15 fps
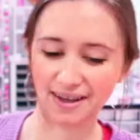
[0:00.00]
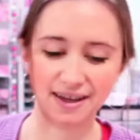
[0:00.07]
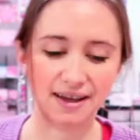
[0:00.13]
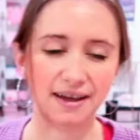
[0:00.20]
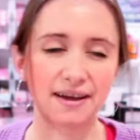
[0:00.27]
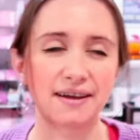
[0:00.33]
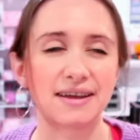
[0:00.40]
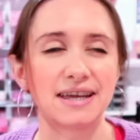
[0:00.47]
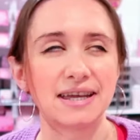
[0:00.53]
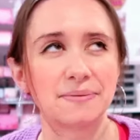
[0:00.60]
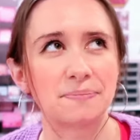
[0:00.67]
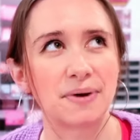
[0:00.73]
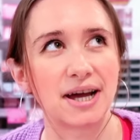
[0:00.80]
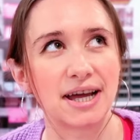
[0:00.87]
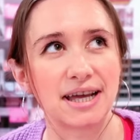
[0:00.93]
uh,
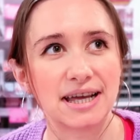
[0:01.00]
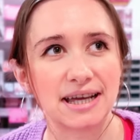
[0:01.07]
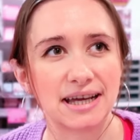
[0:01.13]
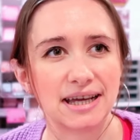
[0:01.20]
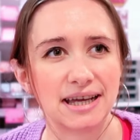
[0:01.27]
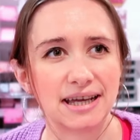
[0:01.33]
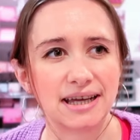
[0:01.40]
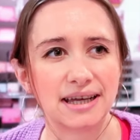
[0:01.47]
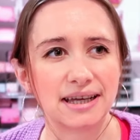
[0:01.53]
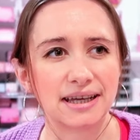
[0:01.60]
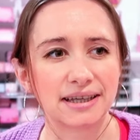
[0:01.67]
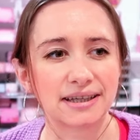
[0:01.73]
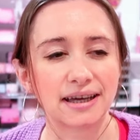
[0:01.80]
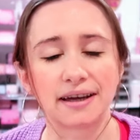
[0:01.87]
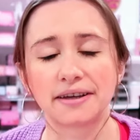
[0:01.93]
in my
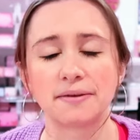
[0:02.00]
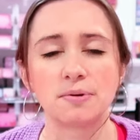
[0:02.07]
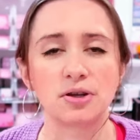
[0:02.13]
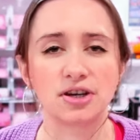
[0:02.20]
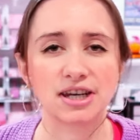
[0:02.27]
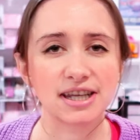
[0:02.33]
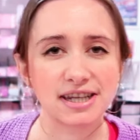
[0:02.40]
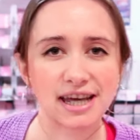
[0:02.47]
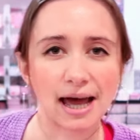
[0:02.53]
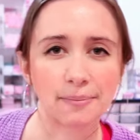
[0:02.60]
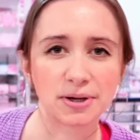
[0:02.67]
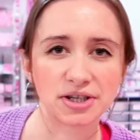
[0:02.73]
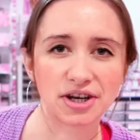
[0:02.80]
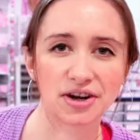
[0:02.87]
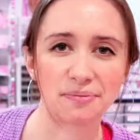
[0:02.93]
uh, community
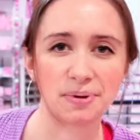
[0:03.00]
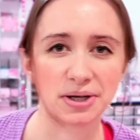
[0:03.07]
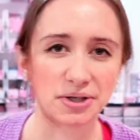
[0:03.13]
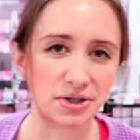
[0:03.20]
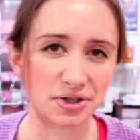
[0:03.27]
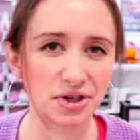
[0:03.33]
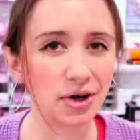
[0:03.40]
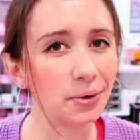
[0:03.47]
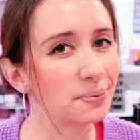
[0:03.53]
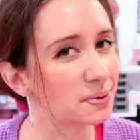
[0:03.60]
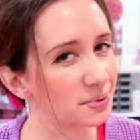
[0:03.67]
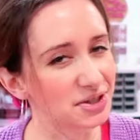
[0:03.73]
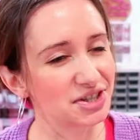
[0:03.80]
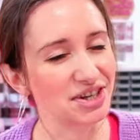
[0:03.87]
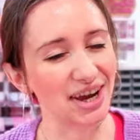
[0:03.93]
tab I shared a picture
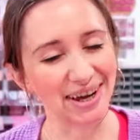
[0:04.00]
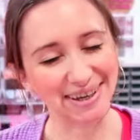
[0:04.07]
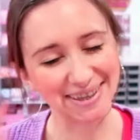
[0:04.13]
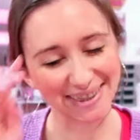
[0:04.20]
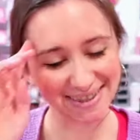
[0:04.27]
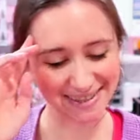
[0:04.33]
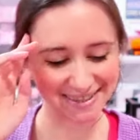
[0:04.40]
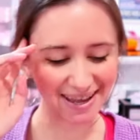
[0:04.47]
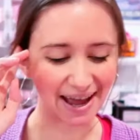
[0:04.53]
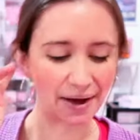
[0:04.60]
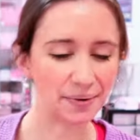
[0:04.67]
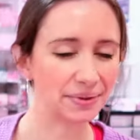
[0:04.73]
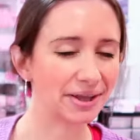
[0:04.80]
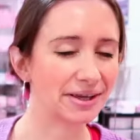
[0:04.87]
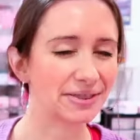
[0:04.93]
Toby was checking these
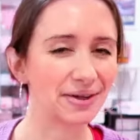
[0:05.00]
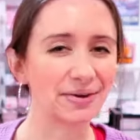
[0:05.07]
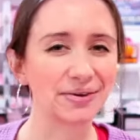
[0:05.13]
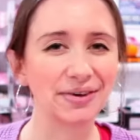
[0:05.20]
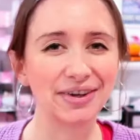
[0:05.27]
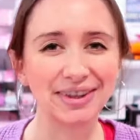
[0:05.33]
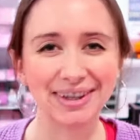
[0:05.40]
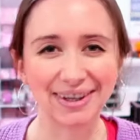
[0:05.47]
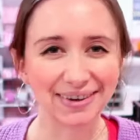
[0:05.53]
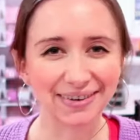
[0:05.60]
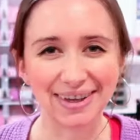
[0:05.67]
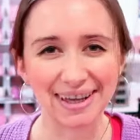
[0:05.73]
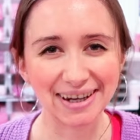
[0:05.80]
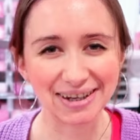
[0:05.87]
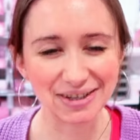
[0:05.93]
out like the good
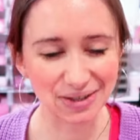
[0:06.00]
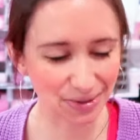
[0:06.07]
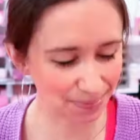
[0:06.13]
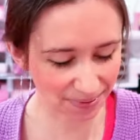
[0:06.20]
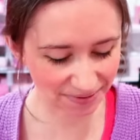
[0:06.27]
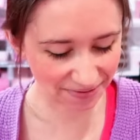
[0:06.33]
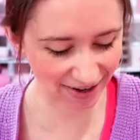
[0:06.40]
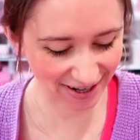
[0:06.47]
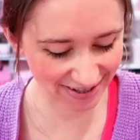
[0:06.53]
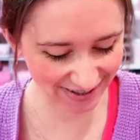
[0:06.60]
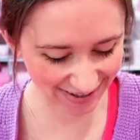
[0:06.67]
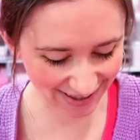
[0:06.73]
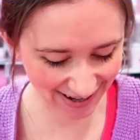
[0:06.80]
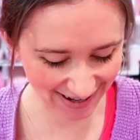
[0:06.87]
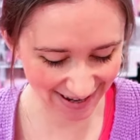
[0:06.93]
little kitty
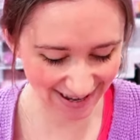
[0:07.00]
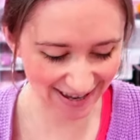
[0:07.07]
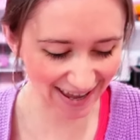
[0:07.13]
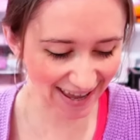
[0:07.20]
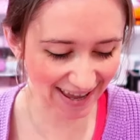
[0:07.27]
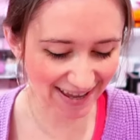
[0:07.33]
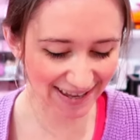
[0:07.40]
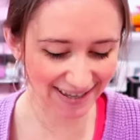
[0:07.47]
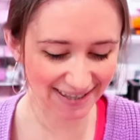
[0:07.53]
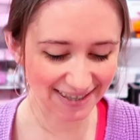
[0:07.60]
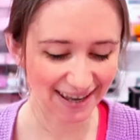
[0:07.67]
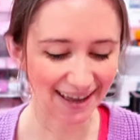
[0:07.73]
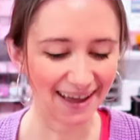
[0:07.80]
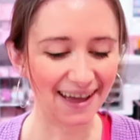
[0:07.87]
supervisor that he is